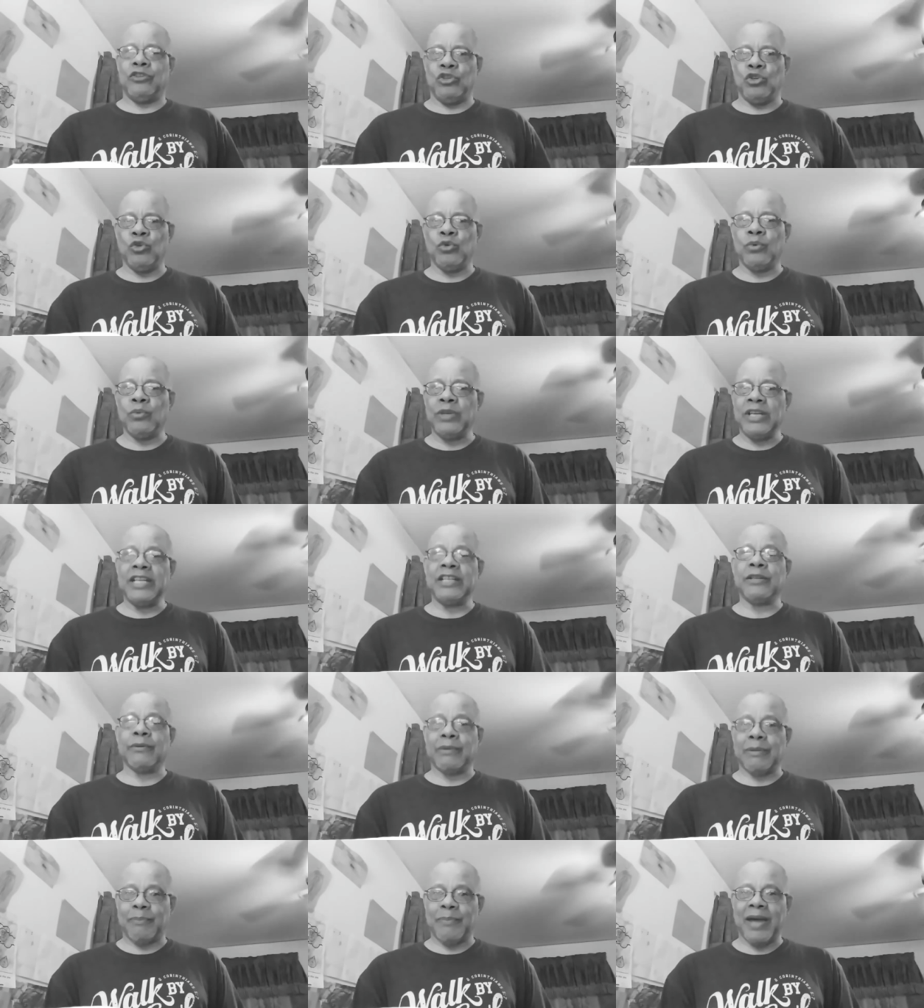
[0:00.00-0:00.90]
you need
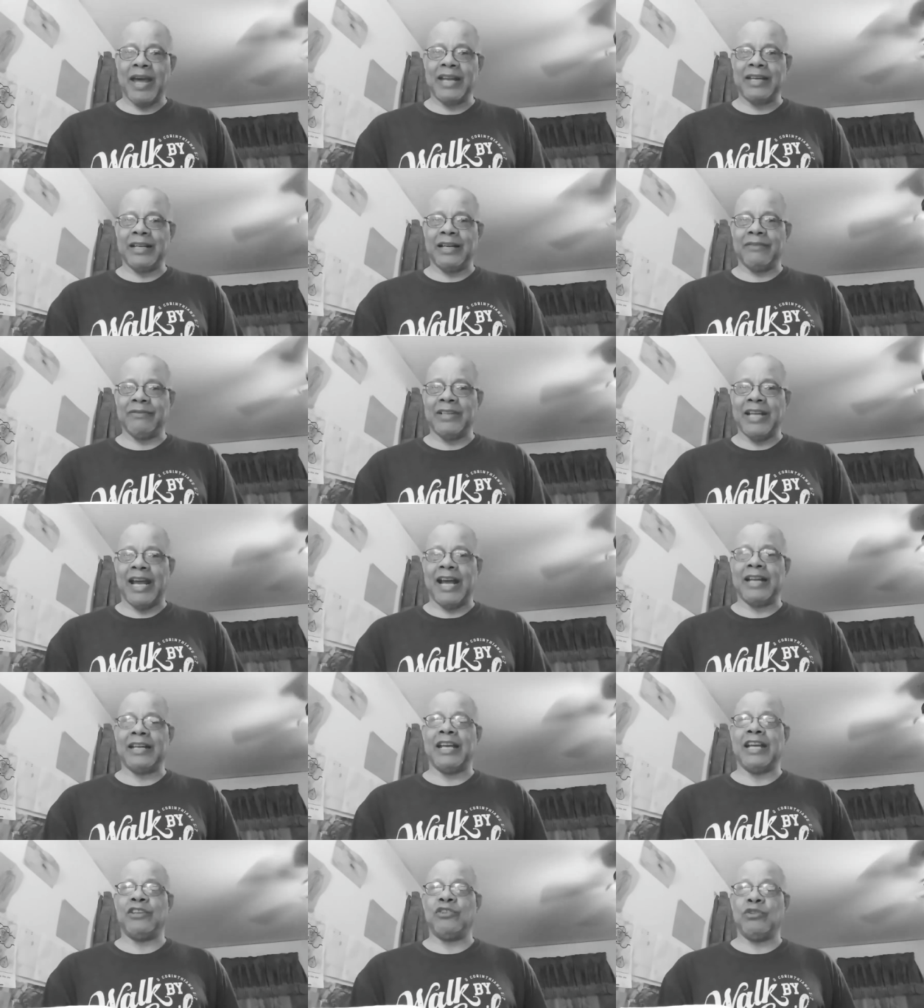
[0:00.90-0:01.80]
to repent of
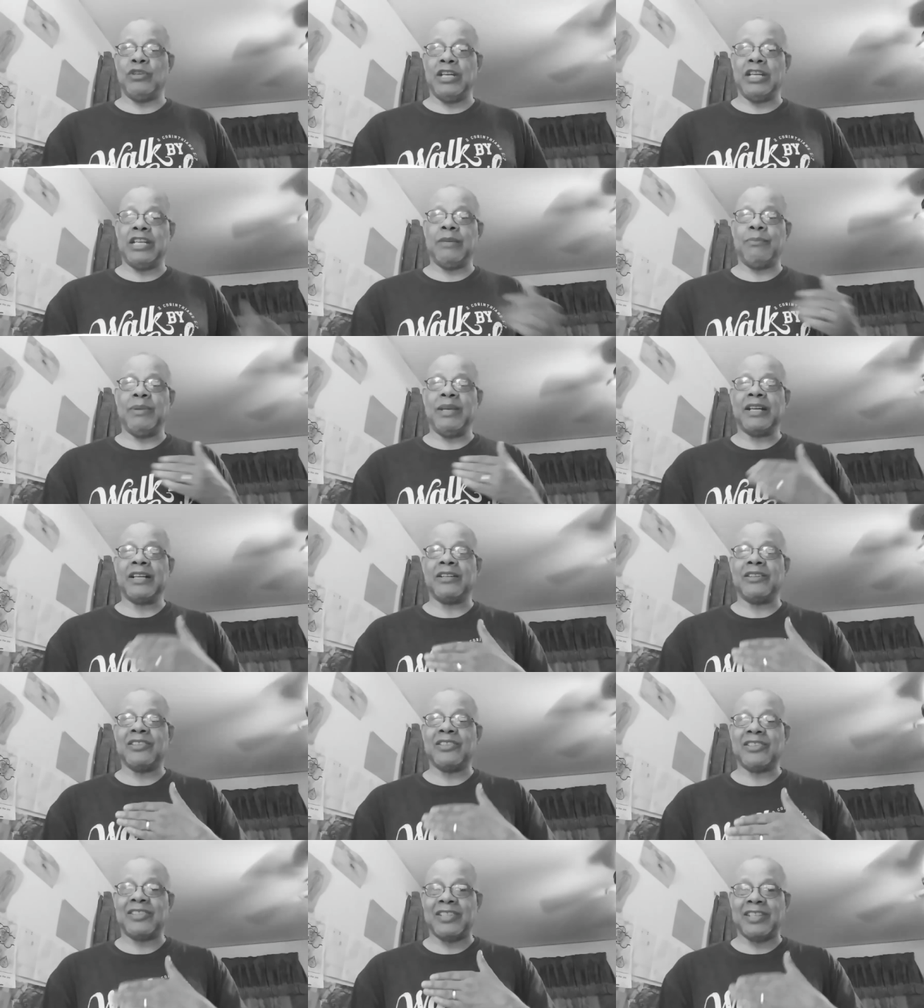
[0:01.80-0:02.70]
that and you need to be
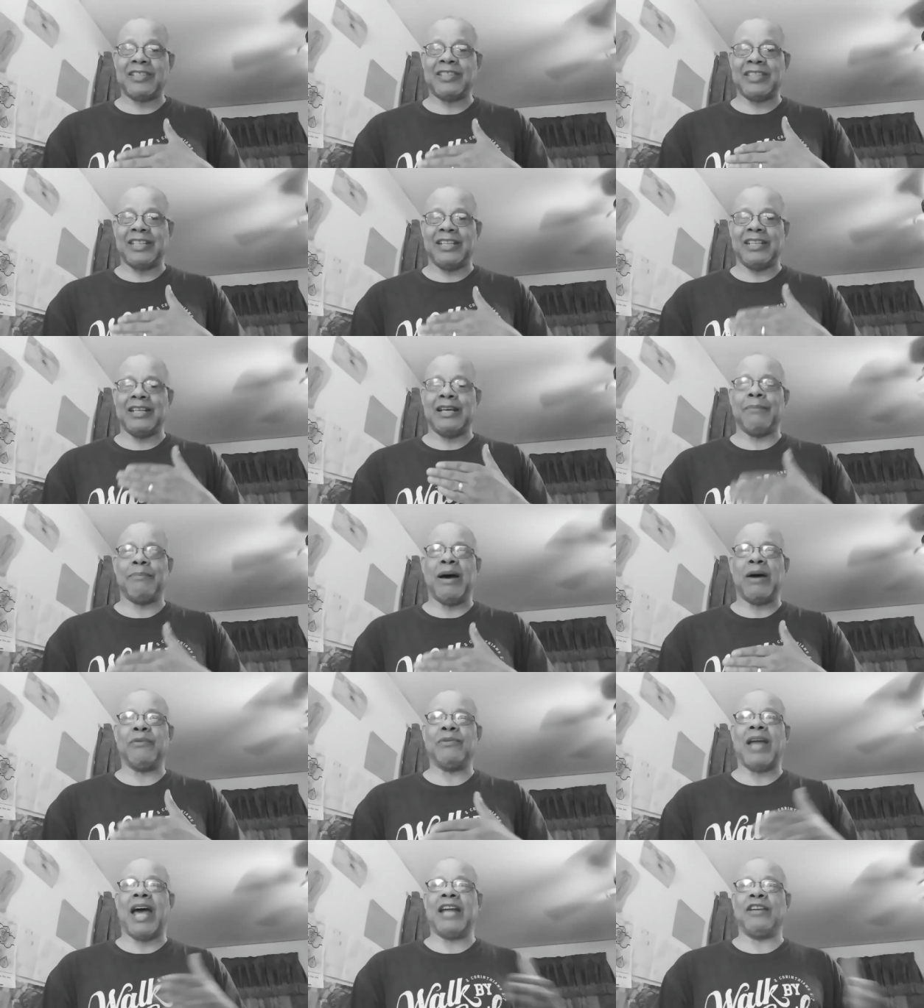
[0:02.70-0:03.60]
consistent
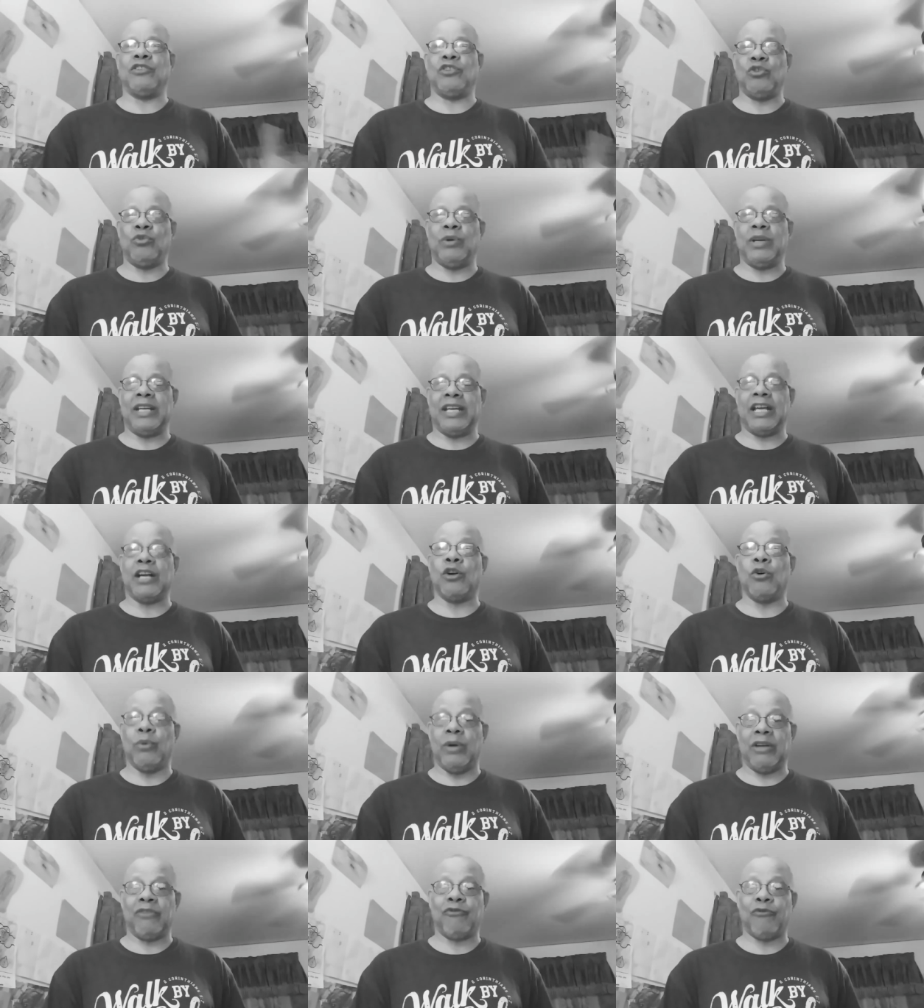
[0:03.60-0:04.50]
about not doing it
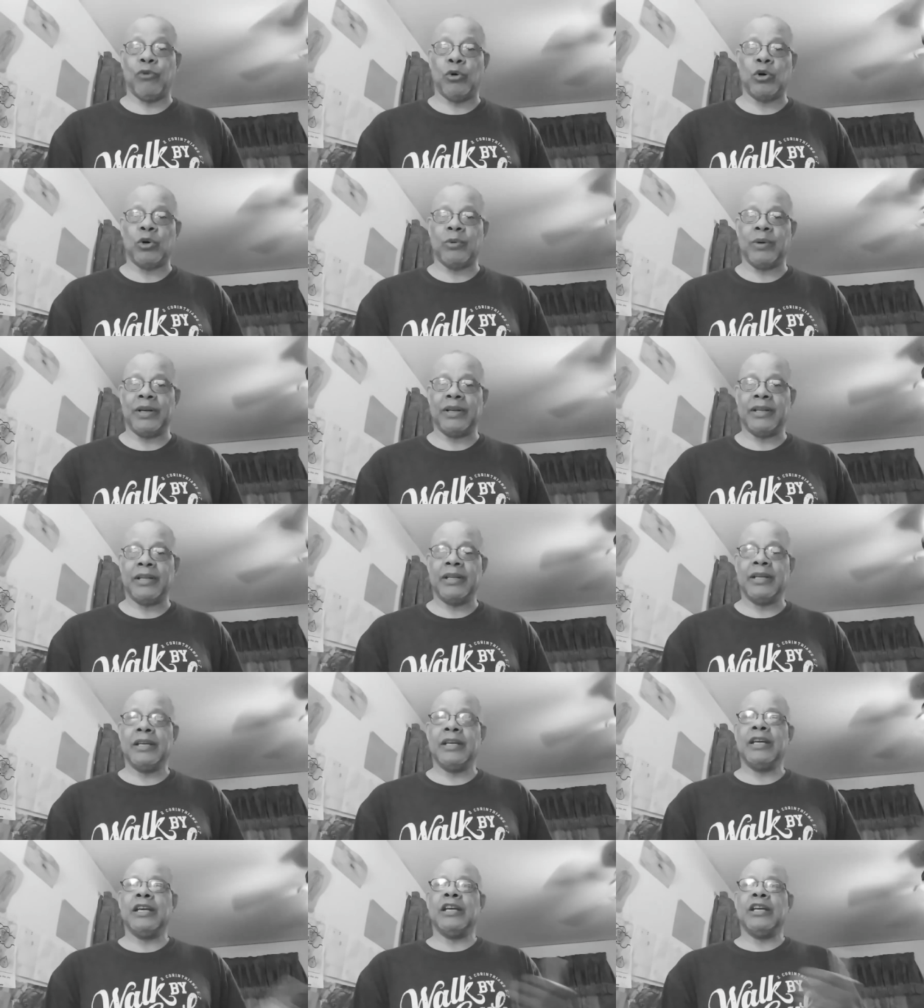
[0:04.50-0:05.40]
going forward.
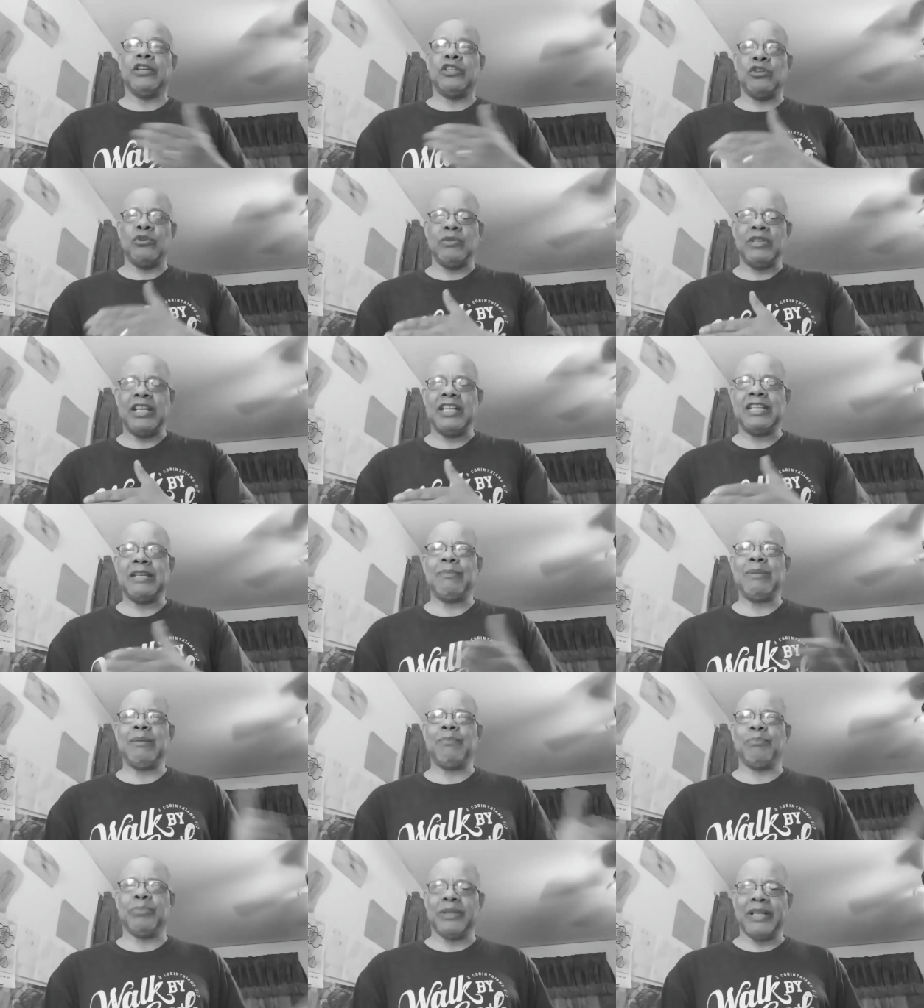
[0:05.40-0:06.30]
You need to
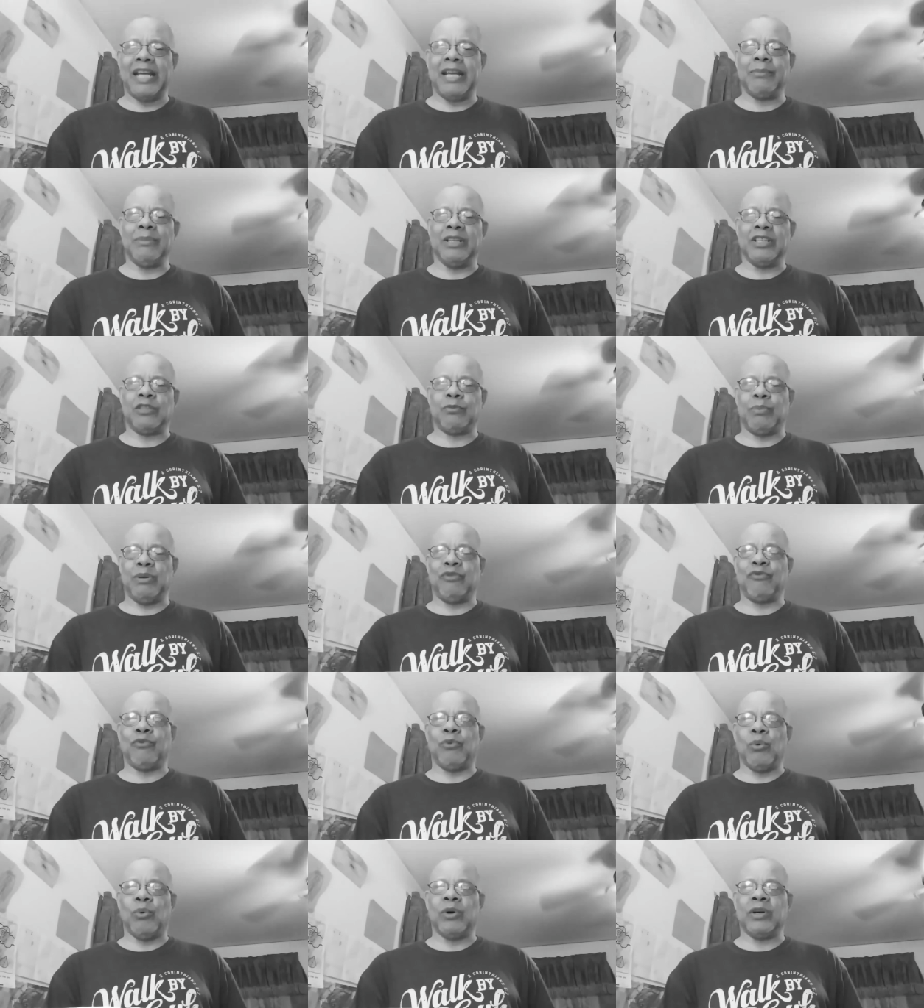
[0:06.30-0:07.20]
be blameless
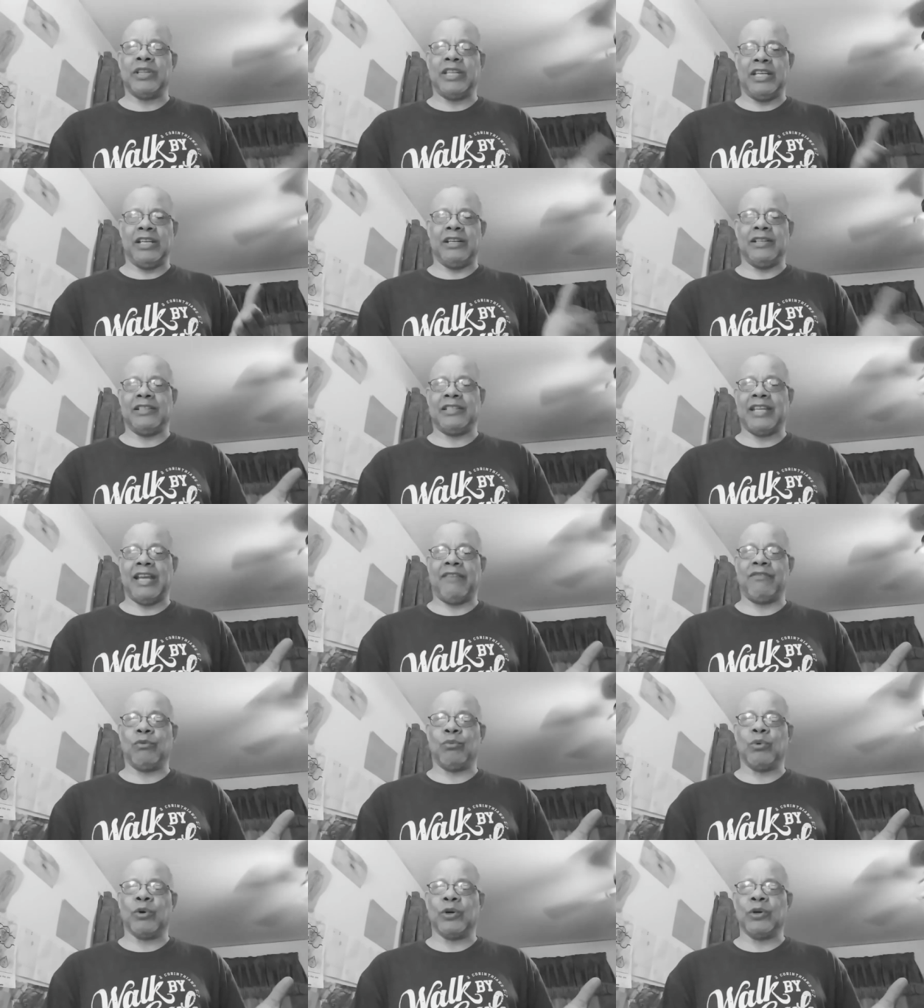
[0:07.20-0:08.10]
before the
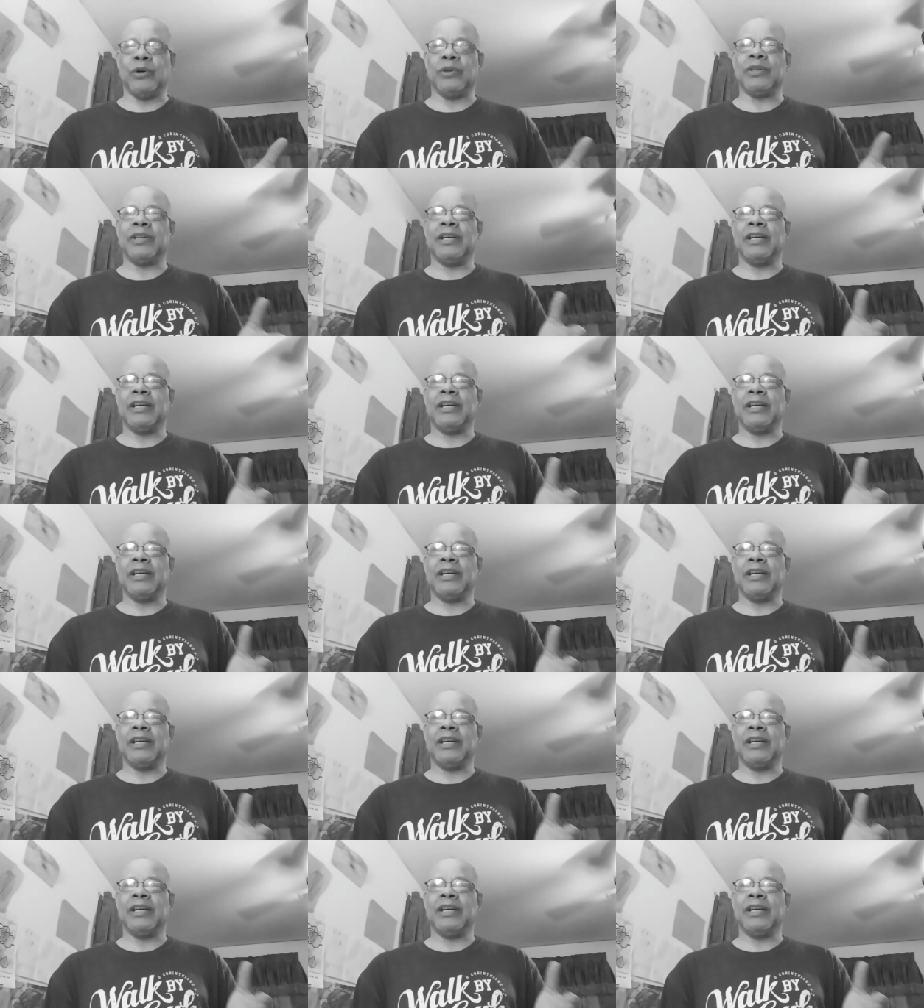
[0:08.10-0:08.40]
unsaved world.